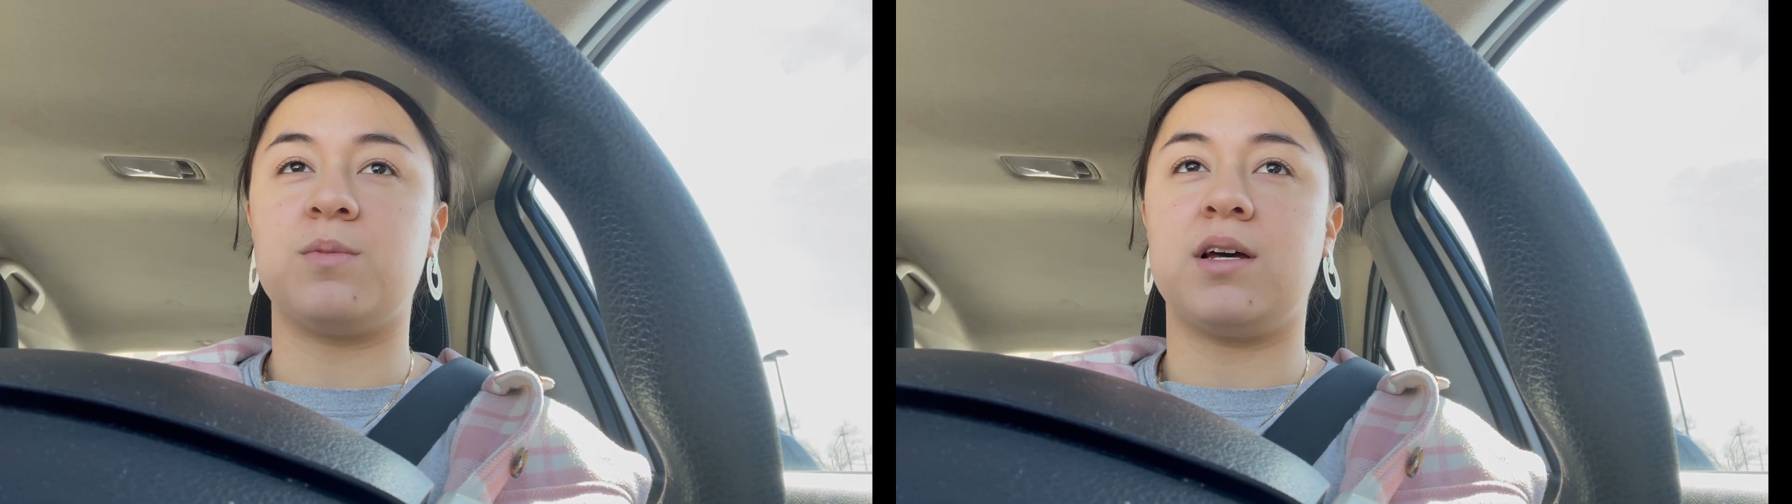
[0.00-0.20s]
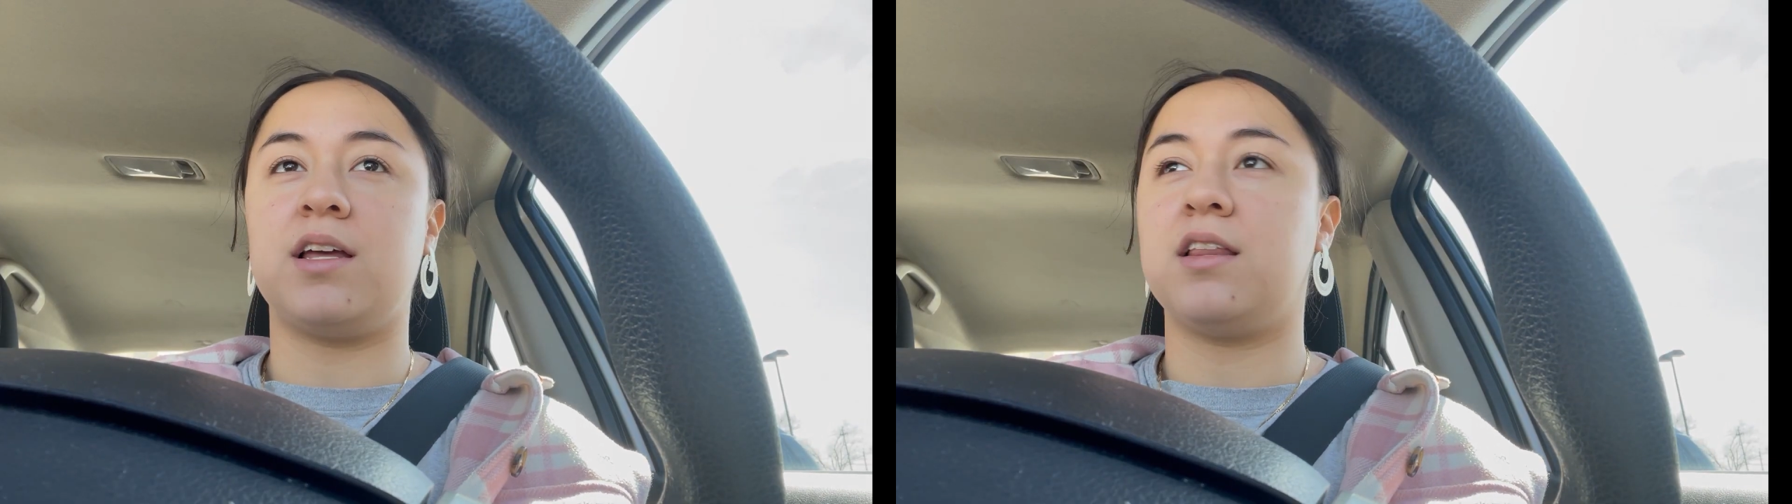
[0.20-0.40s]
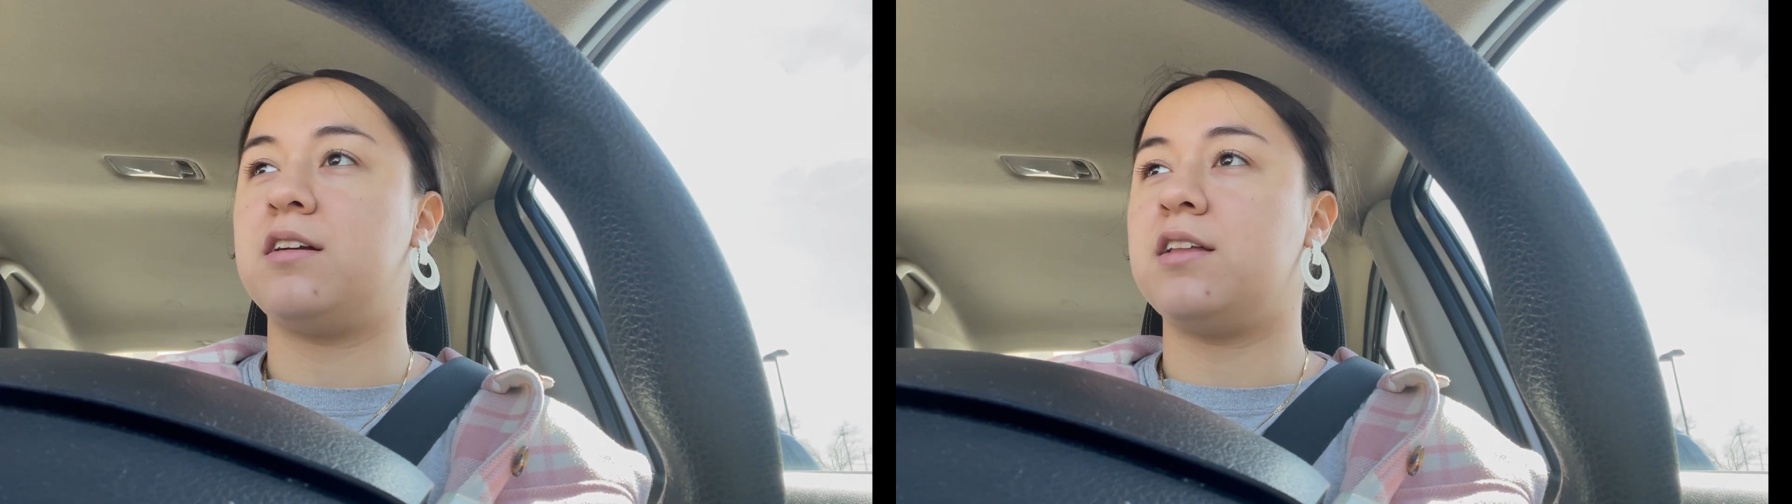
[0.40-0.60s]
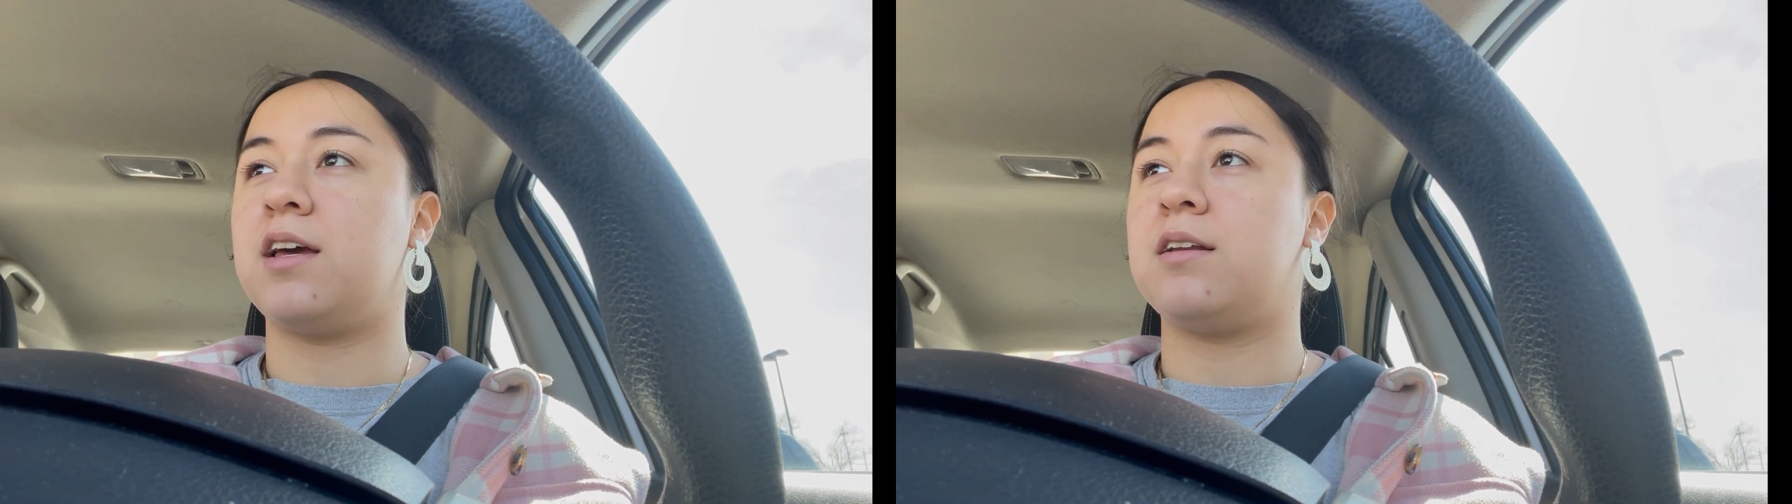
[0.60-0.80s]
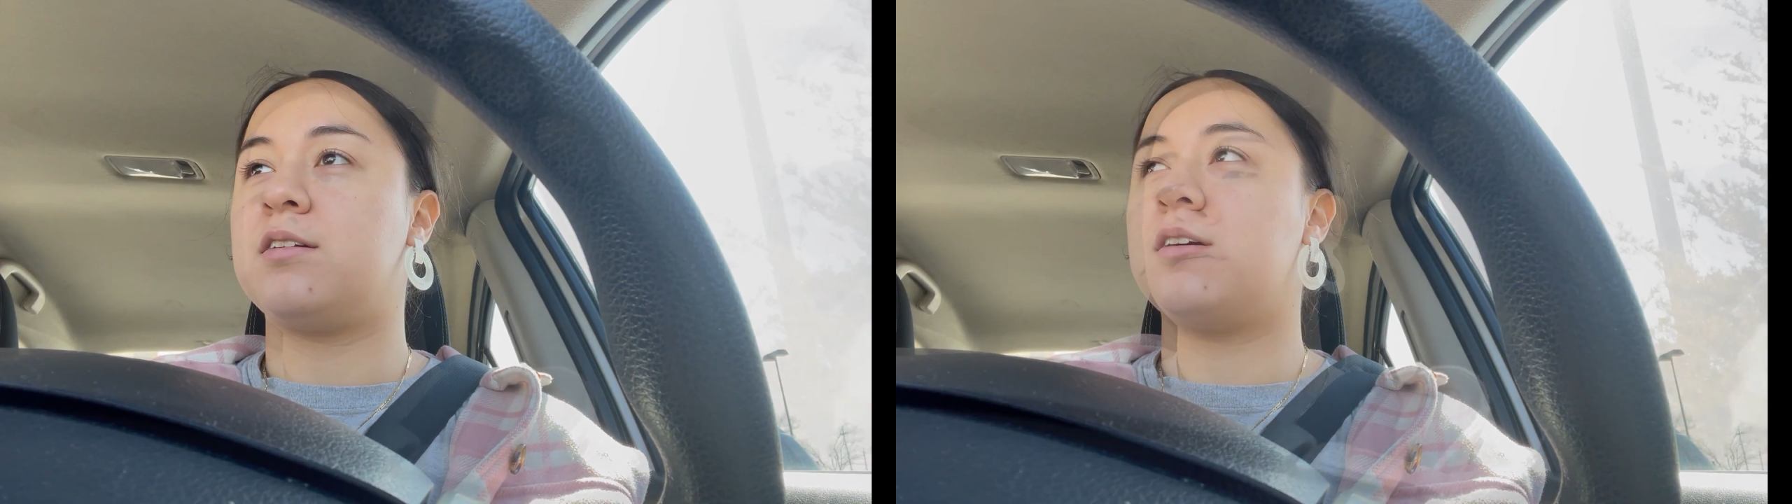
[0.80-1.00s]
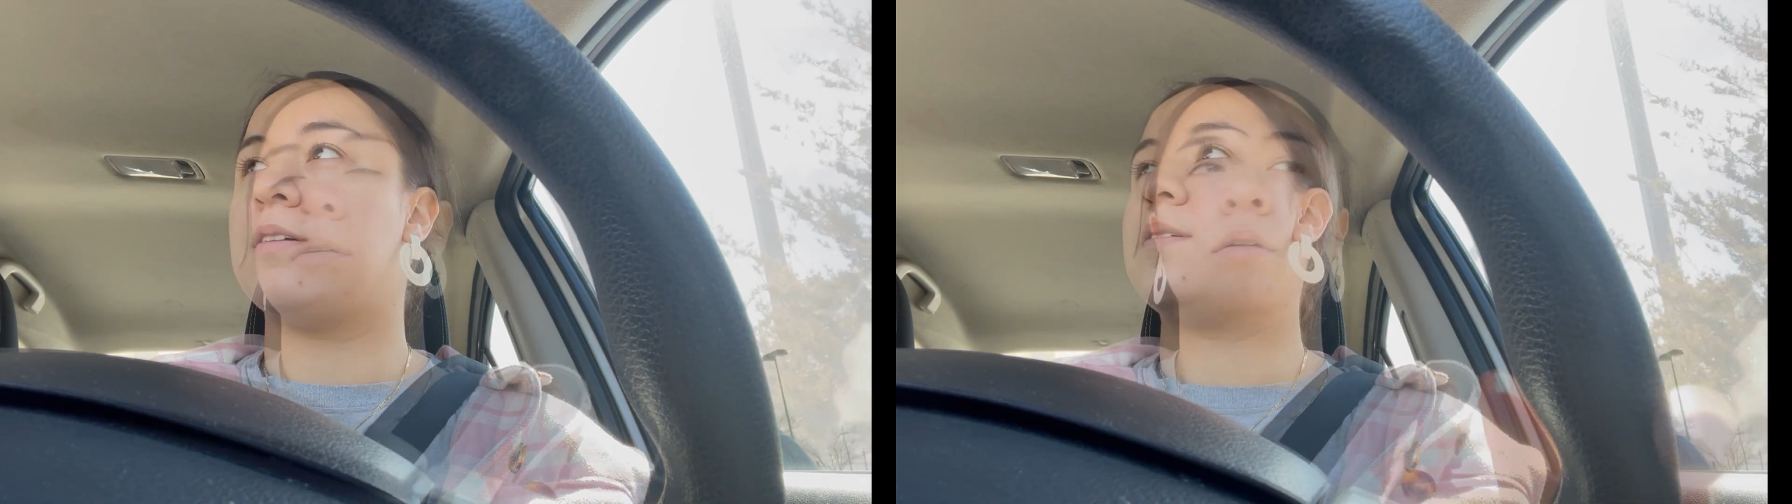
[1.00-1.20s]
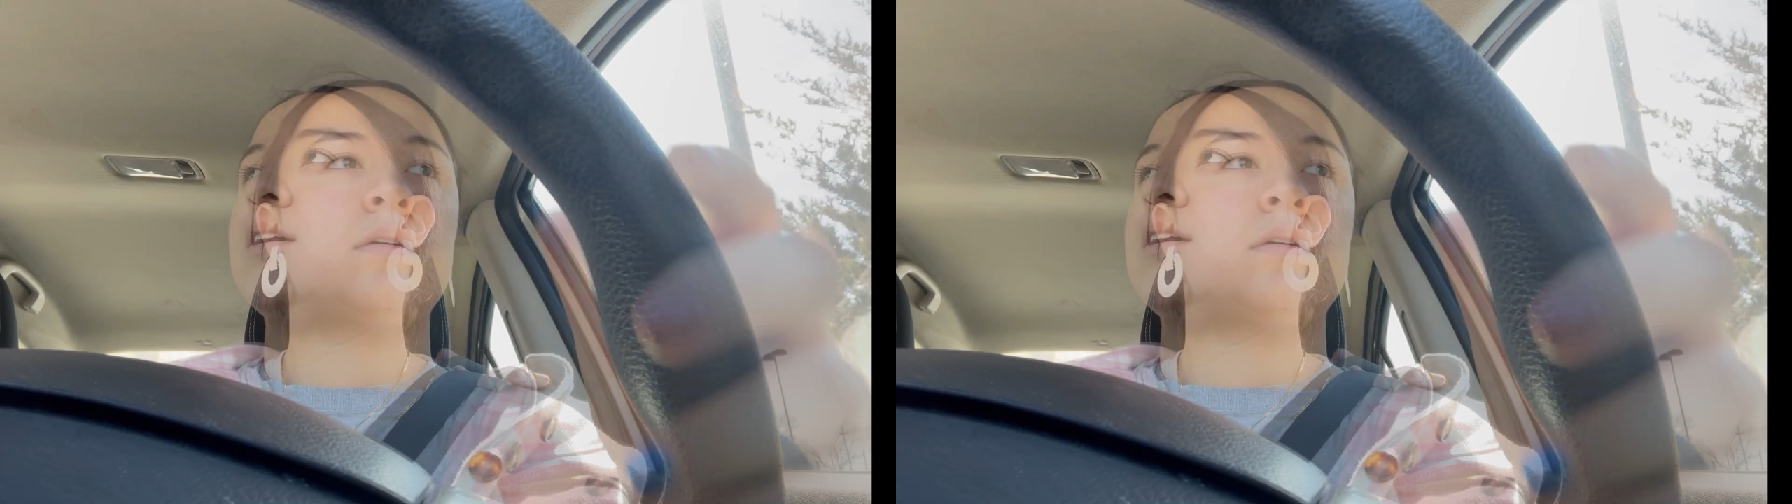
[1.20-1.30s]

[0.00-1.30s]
but it literally, I don't know.